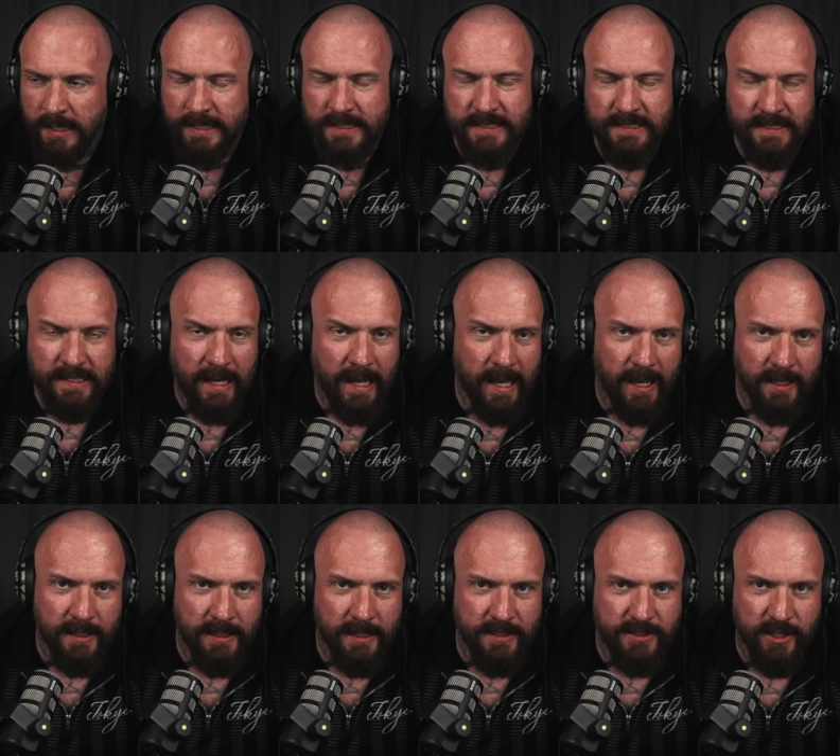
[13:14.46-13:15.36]
He's
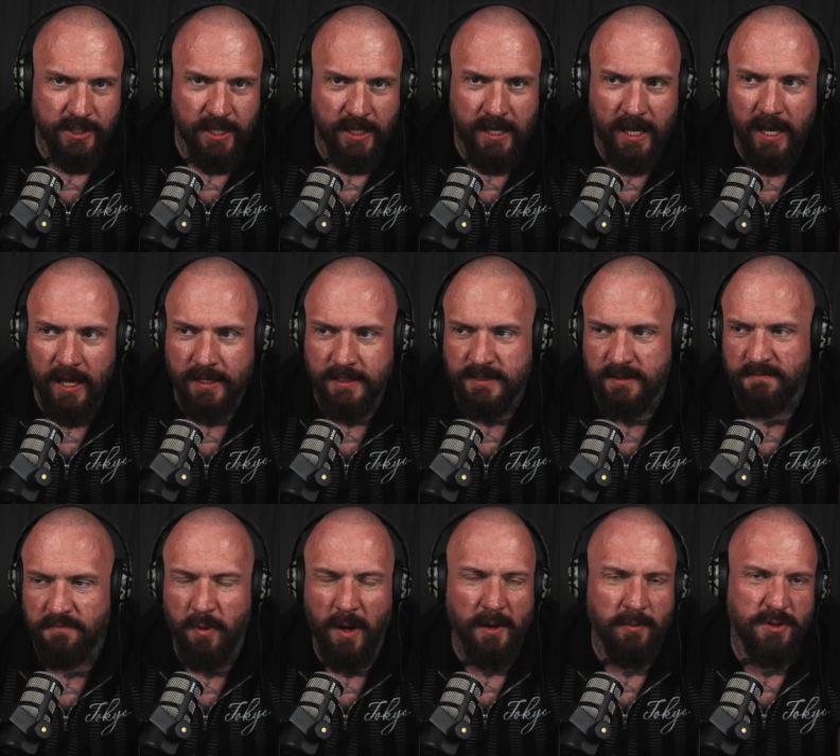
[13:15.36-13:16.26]
slating these other guys.
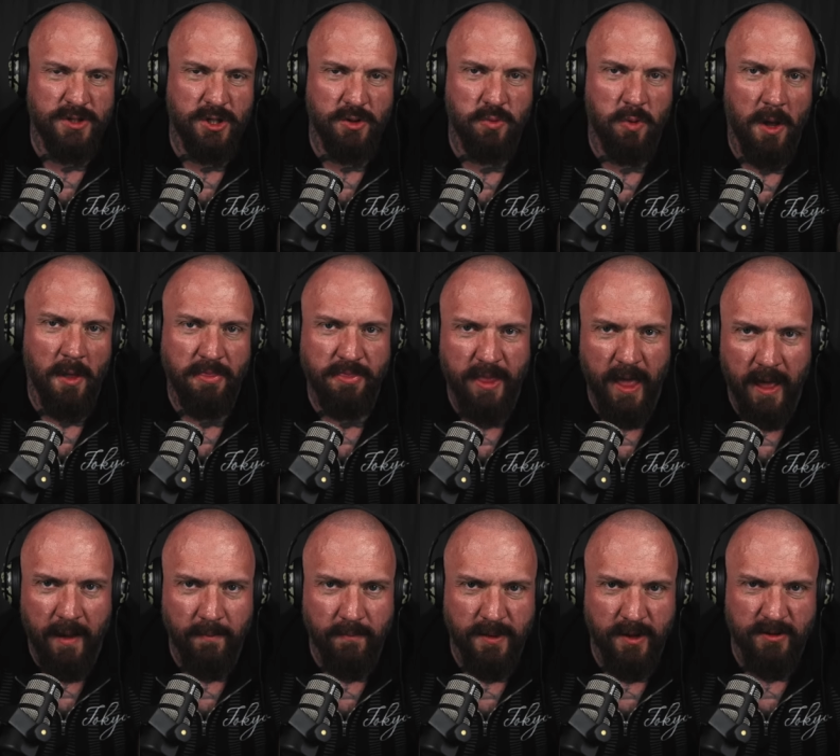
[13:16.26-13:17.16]
Why would you want
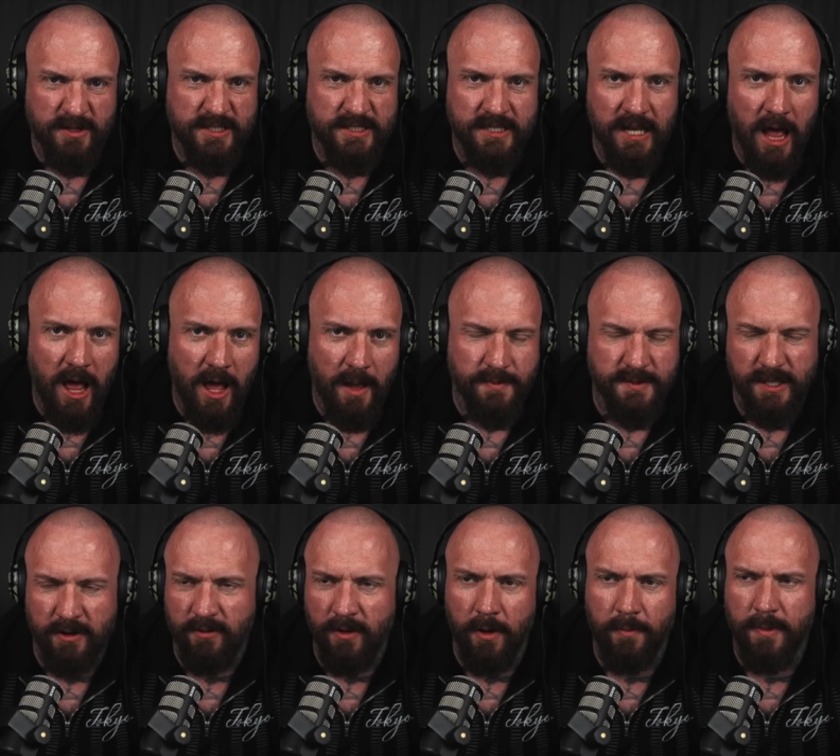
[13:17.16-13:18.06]
them? They're slabs.
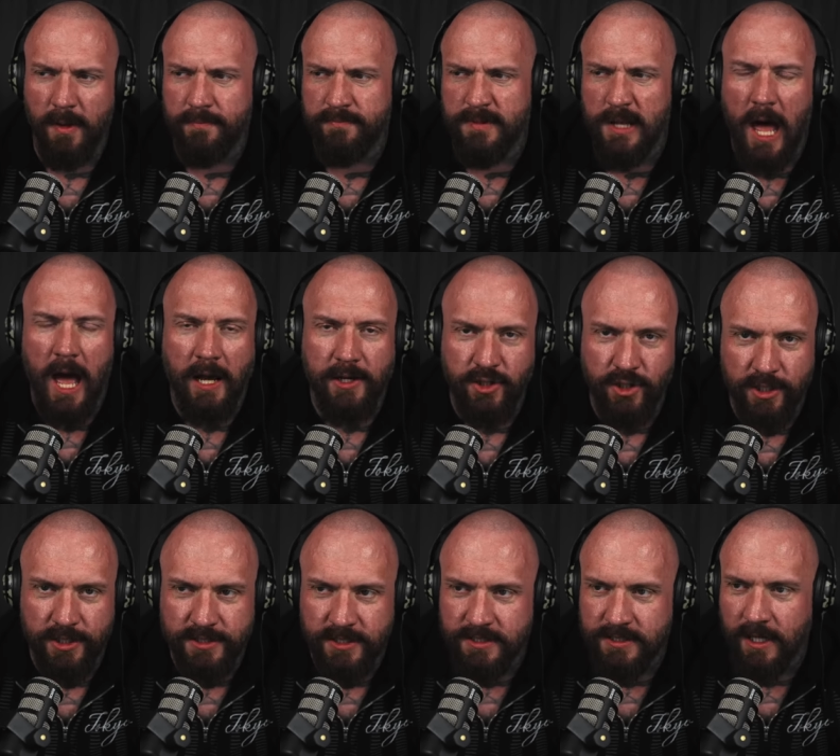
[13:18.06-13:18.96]
They're
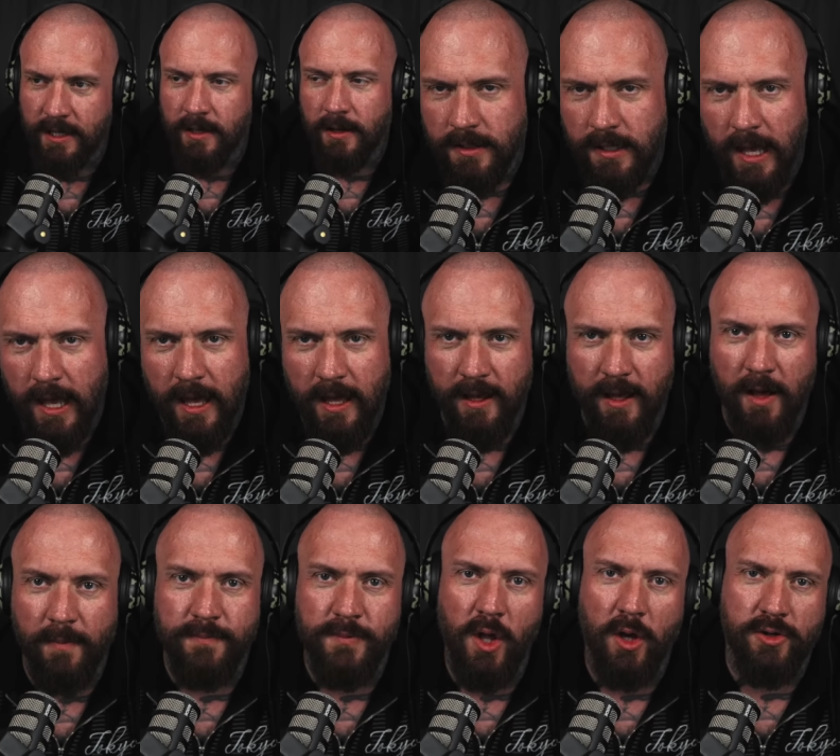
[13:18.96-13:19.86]
obnoxious. It's like, yeah,
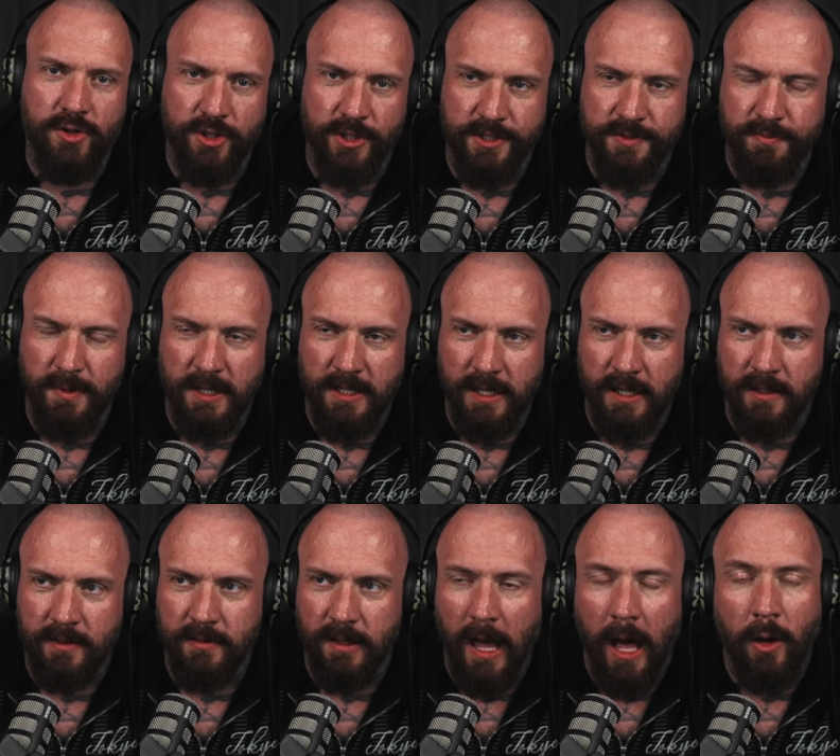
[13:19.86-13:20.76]
obnoxious,
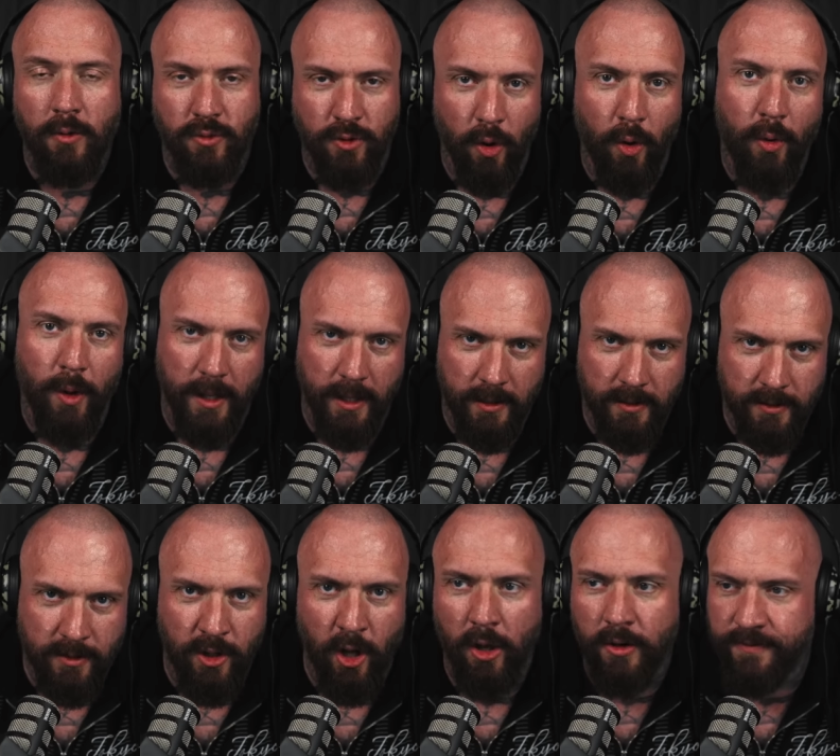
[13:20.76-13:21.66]
meaning outgoing,
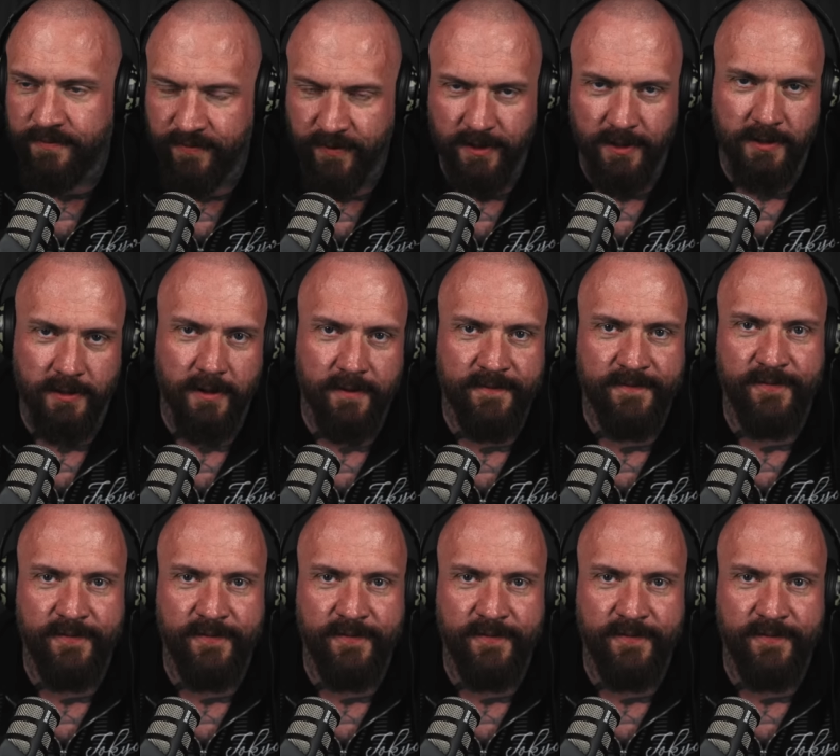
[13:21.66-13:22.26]
confident,